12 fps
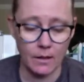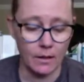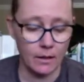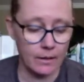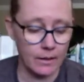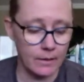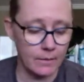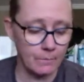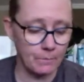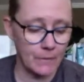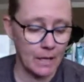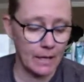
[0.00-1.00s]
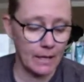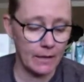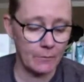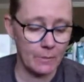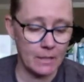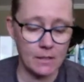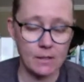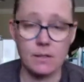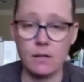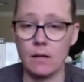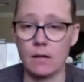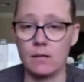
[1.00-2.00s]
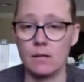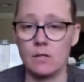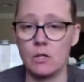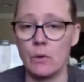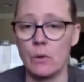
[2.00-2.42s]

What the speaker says: I have been selected to